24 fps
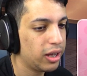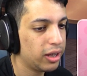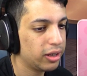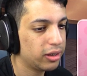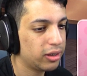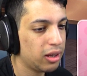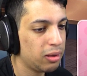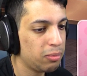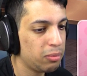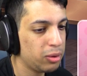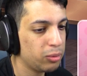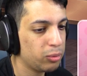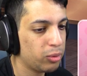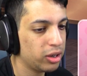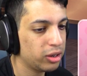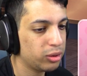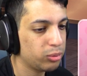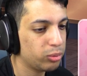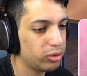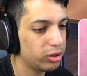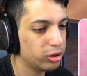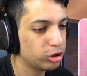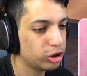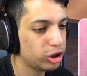Tell me
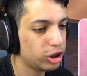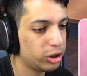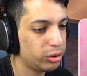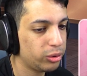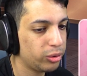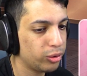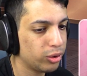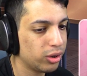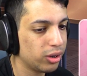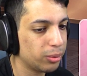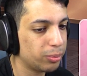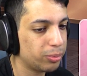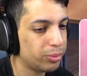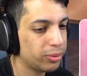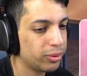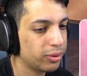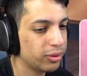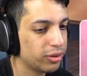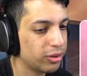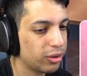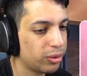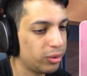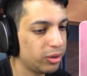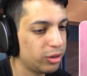what will cheer you up.
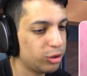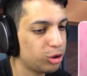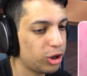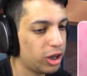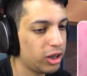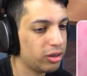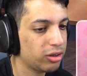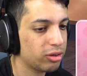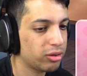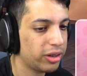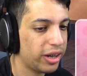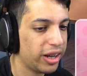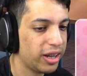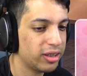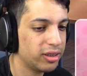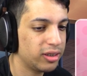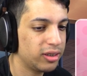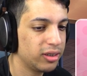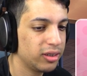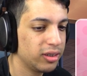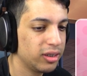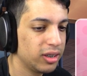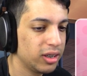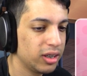Sayori shakes her
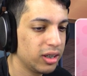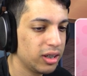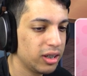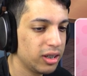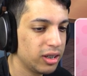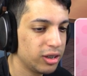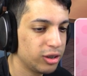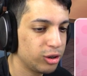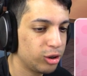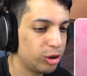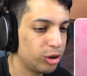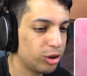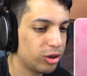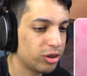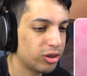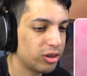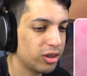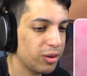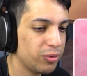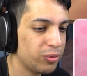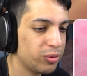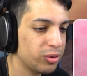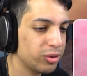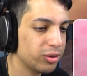head. She
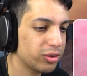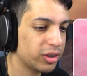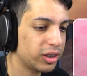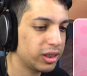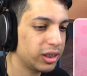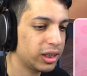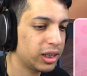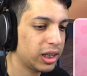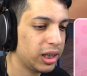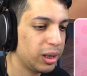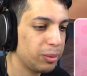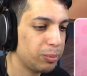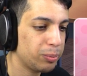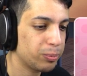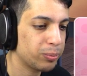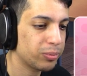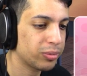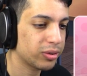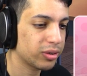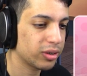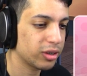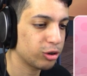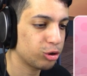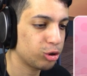sniffles and
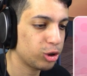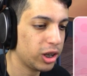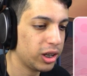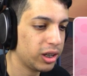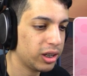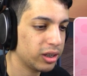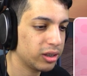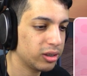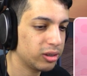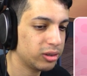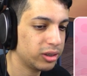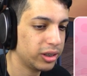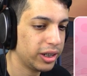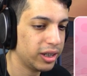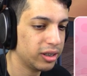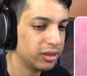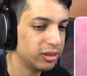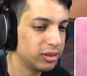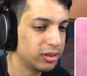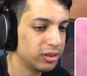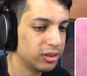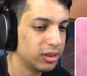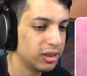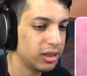keeps shaking her
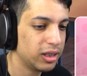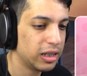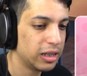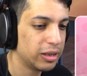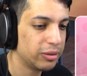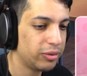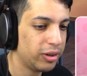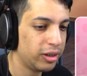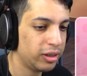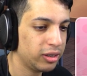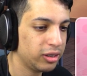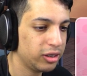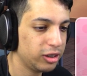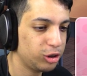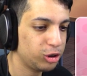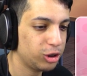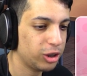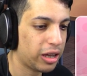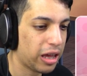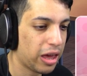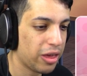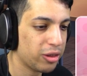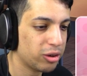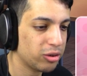head. Finally,
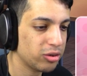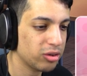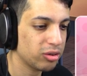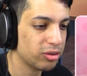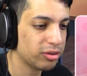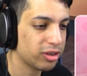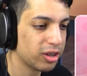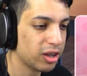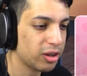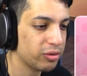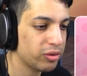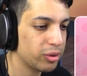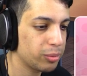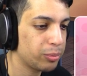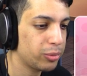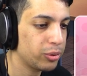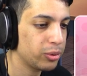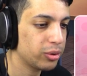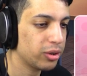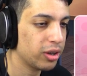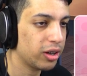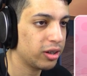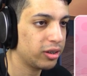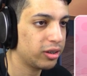she gathers herself and
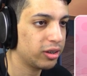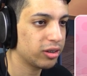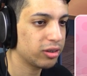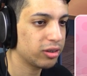puts on a